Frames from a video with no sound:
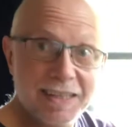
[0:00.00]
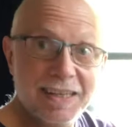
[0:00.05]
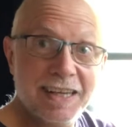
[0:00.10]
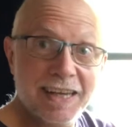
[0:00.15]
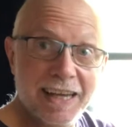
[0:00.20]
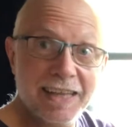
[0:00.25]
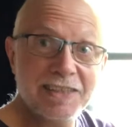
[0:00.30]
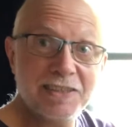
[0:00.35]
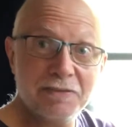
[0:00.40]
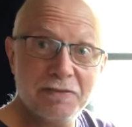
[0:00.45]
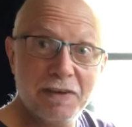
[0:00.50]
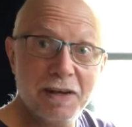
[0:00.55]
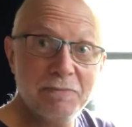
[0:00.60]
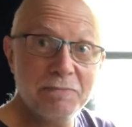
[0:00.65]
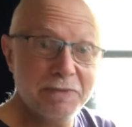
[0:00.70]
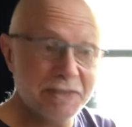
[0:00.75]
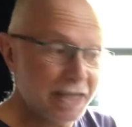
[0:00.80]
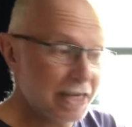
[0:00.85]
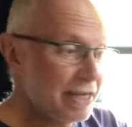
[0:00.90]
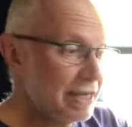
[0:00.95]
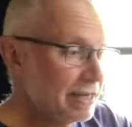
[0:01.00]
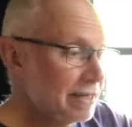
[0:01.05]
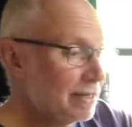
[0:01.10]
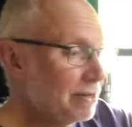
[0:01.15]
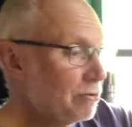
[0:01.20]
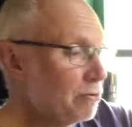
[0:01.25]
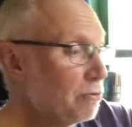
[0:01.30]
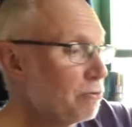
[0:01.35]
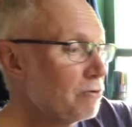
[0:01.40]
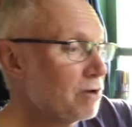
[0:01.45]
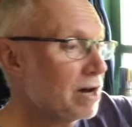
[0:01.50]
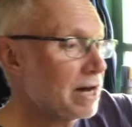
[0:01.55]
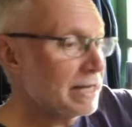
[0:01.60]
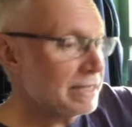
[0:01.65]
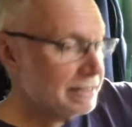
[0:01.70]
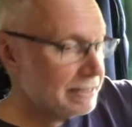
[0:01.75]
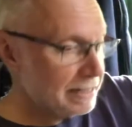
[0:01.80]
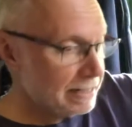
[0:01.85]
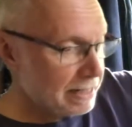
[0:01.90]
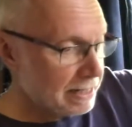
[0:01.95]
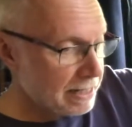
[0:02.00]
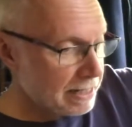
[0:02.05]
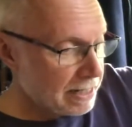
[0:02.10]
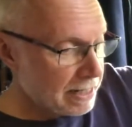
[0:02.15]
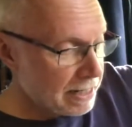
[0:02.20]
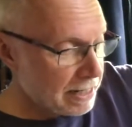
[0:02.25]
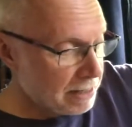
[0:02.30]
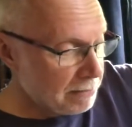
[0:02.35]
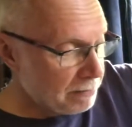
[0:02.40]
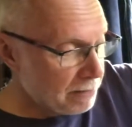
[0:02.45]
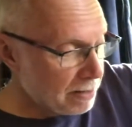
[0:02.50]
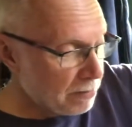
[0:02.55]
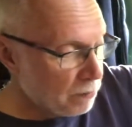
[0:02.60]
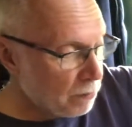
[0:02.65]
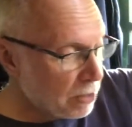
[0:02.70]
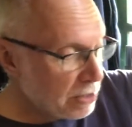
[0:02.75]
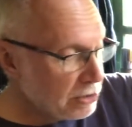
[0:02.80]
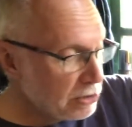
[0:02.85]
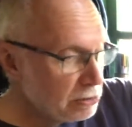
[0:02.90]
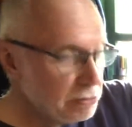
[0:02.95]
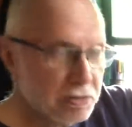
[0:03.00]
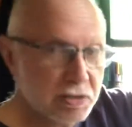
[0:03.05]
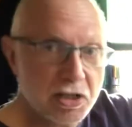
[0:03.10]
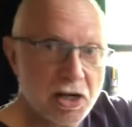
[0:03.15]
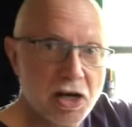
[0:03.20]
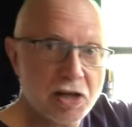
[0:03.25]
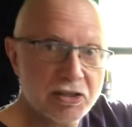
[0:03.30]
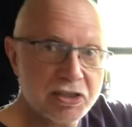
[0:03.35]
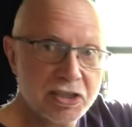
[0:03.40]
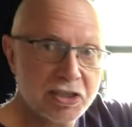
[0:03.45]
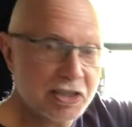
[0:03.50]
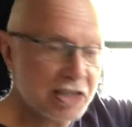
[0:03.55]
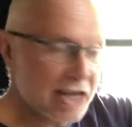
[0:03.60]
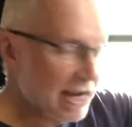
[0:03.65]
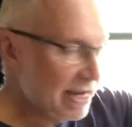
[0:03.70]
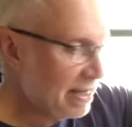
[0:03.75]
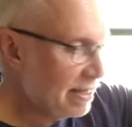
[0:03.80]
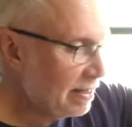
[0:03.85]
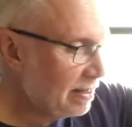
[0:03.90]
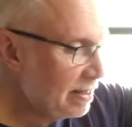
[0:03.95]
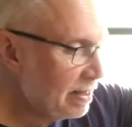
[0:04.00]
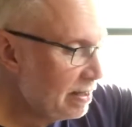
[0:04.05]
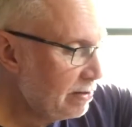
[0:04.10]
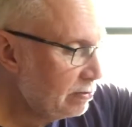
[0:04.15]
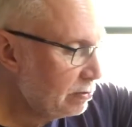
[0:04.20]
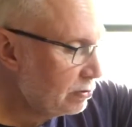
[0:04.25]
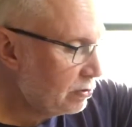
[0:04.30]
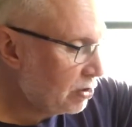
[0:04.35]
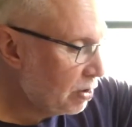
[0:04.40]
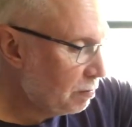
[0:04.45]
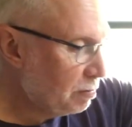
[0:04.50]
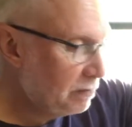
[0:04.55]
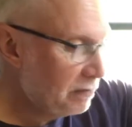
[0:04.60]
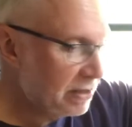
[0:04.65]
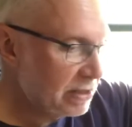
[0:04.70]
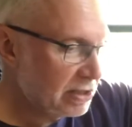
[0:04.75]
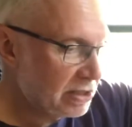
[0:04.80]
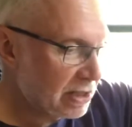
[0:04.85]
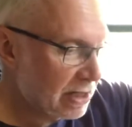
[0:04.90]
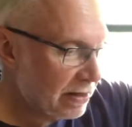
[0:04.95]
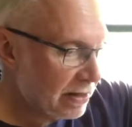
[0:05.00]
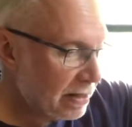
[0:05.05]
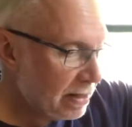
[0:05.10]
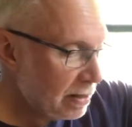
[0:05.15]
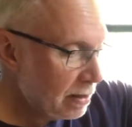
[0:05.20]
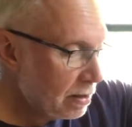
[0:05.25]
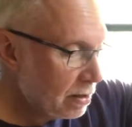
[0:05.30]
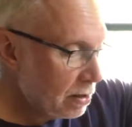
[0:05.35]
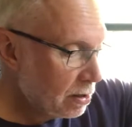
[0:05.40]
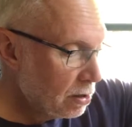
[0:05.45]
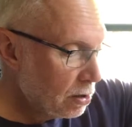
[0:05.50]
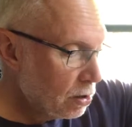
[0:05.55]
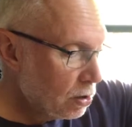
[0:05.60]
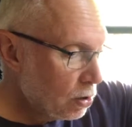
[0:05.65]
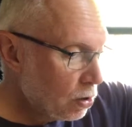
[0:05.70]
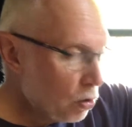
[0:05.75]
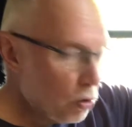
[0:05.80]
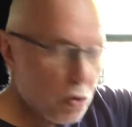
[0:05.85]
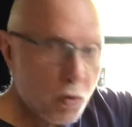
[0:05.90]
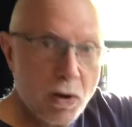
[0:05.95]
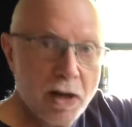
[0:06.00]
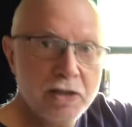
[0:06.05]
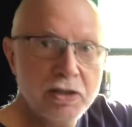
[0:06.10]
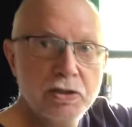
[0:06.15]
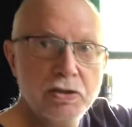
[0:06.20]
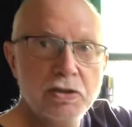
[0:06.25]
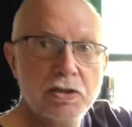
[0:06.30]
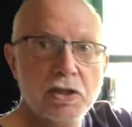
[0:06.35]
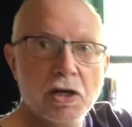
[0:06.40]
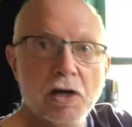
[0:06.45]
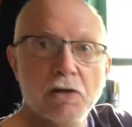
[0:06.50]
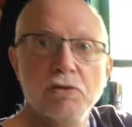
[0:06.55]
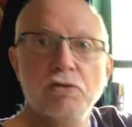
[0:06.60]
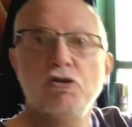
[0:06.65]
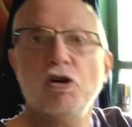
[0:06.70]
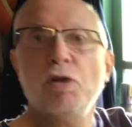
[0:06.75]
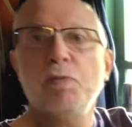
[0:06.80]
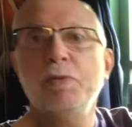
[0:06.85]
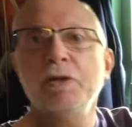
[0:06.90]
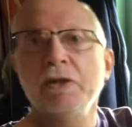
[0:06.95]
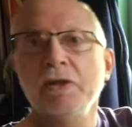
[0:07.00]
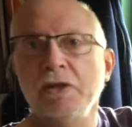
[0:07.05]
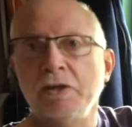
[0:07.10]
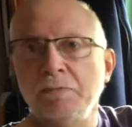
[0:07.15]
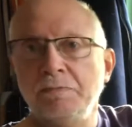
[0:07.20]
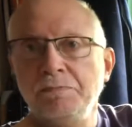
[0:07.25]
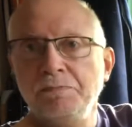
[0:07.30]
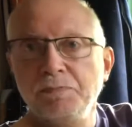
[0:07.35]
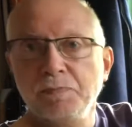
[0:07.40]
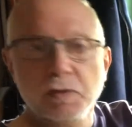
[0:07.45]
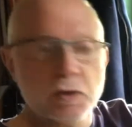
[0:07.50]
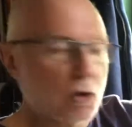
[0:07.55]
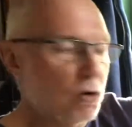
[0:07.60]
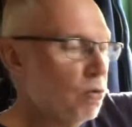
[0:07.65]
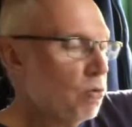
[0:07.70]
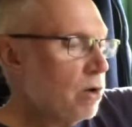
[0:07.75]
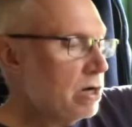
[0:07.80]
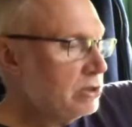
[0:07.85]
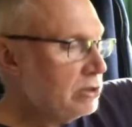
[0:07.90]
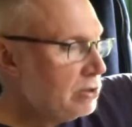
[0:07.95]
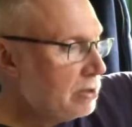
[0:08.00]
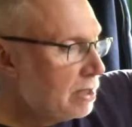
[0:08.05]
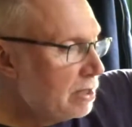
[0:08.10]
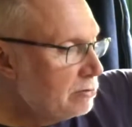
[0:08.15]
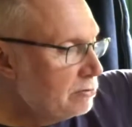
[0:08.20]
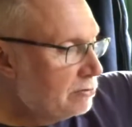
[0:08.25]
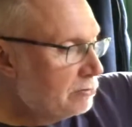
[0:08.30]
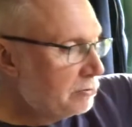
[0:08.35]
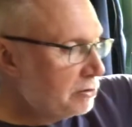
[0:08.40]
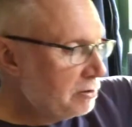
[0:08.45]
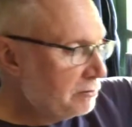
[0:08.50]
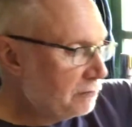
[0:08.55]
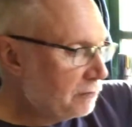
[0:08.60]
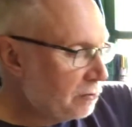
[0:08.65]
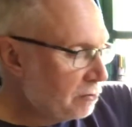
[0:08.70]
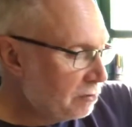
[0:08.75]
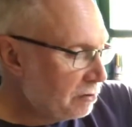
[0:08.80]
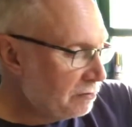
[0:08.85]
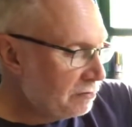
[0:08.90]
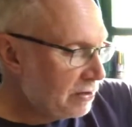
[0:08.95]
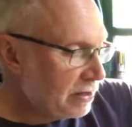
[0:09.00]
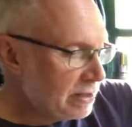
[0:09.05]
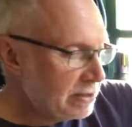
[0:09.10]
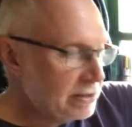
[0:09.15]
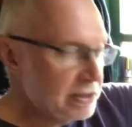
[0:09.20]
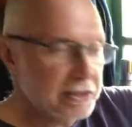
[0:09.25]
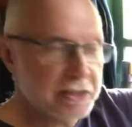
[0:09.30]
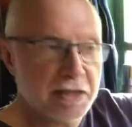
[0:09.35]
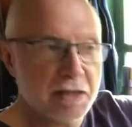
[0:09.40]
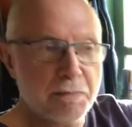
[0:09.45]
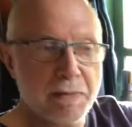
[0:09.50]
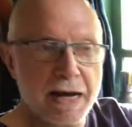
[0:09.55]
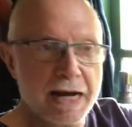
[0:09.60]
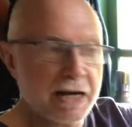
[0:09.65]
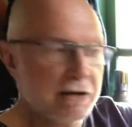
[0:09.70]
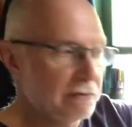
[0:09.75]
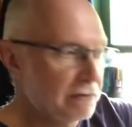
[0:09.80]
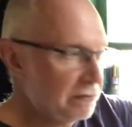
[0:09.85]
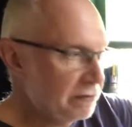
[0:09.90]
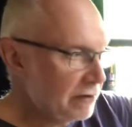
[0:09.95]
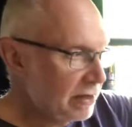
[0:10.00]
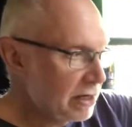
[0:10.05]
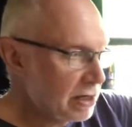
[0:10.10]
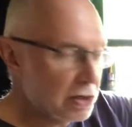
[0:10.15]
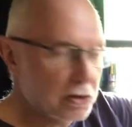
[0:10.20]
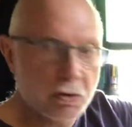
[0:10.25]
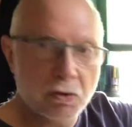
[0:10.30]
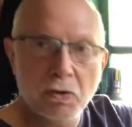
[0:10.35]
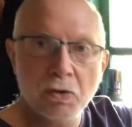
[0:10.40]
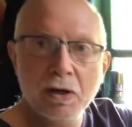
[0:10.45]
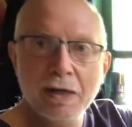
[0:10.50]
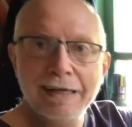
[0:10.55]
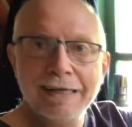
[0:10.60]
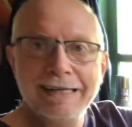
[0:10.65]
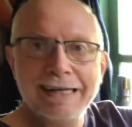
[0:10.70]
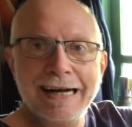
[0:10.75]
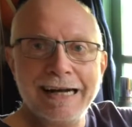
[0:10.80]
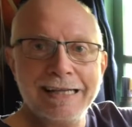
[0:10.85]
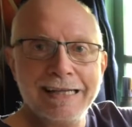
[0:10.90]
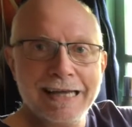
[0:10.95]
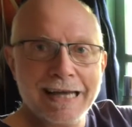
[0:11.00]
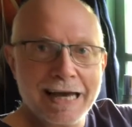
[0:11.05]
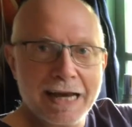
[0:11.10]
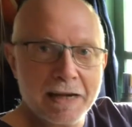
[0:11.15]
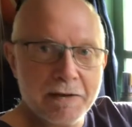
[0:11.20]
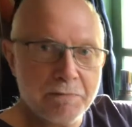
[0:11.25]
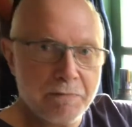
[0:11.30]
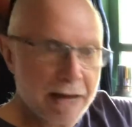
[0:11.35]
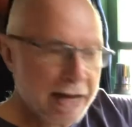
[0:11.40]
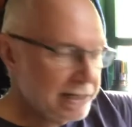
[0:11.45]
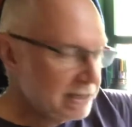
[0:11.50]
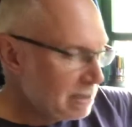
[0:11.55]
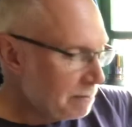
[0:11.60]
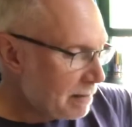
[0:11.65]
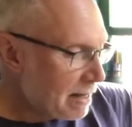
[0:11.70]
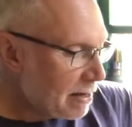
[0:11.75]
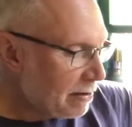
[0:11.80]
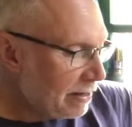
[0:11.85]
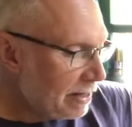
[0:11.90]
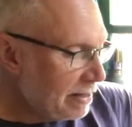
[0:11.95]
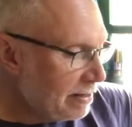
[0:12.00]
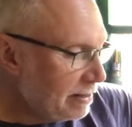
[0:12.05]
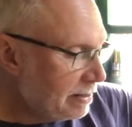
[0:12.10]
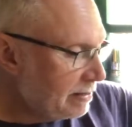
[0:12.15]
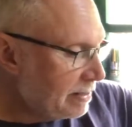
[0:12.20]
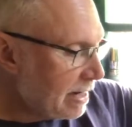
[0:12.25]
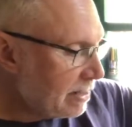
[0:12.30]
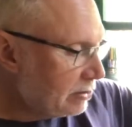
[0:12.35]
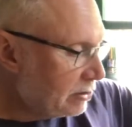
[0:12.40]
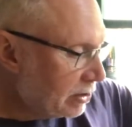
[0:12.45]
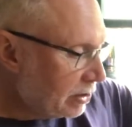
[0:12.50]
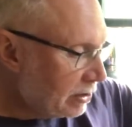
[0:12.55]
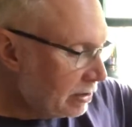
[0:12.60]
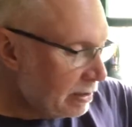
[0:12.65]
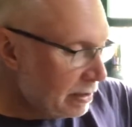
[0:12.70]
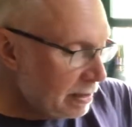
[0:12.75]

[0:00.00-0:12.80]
it's a flimsy, all right, and when you start stacking these on top of each other, or when you start dropping them, or when you load 3 or 4 of these into the back of a vehicle and they're getting banged about in the desert,